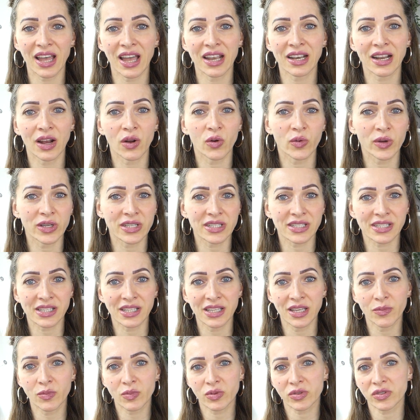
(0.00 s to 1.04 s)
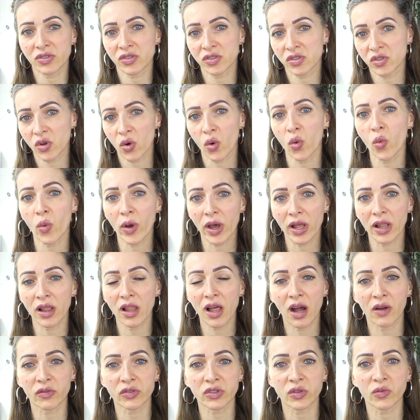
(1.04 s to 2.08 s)
and I always sleep so well
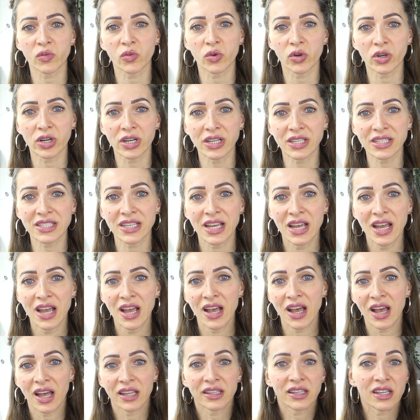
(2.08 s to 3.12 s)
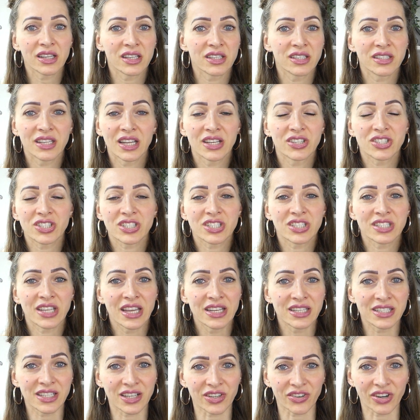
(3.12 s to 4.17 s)
afterwards and they just
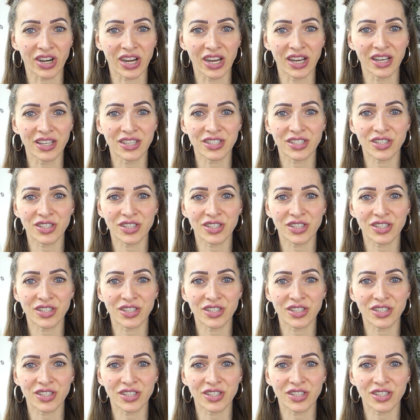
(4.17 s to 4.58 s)
taste great.